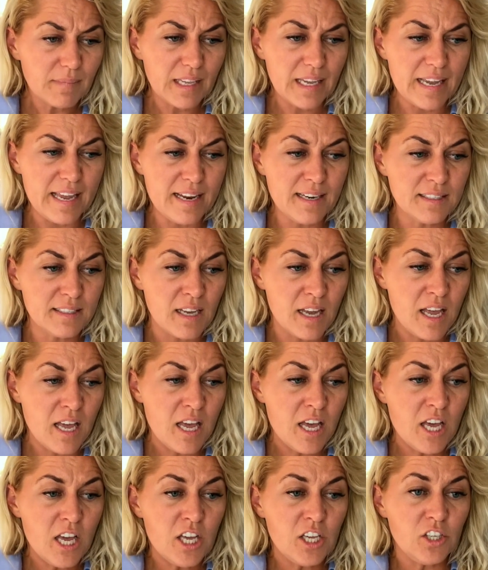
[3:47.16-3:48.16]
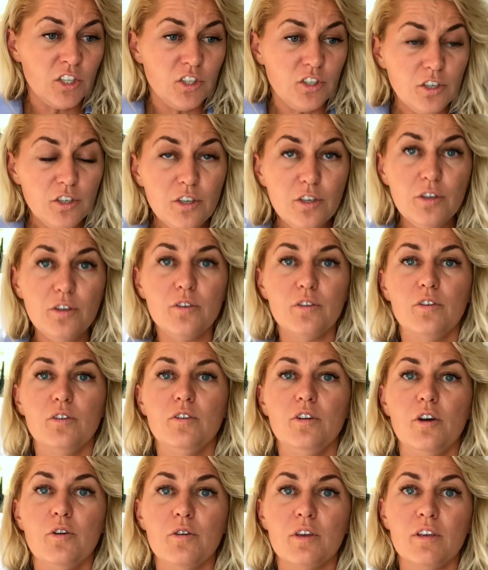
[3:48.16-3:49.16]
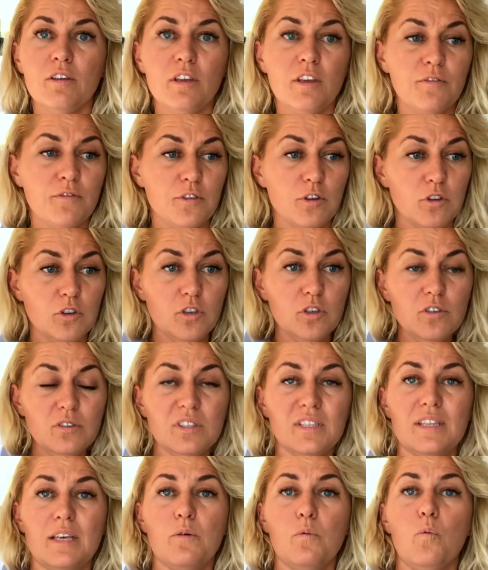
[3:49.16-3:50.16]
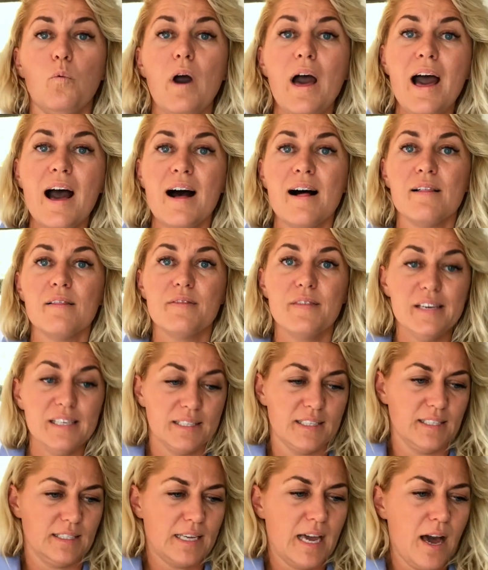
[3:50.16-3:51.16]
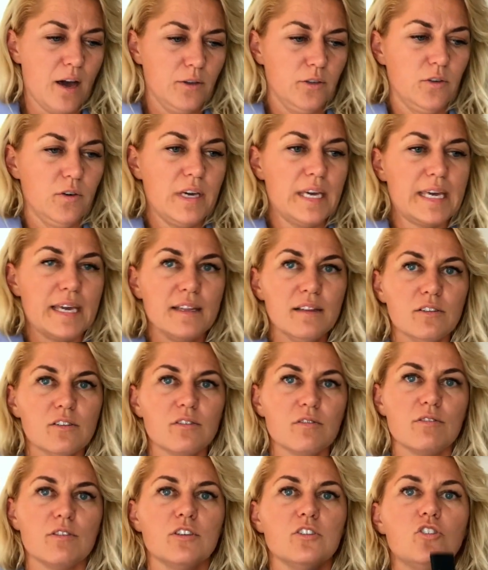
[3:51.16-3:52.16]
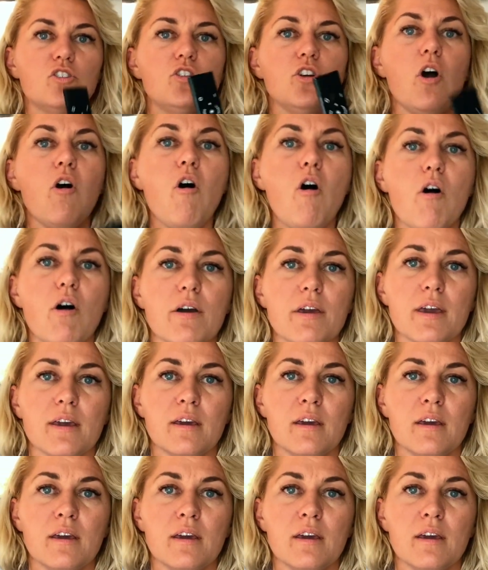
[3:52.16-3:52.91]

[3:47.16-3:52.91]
and if you use them well, this is how you enter the joy.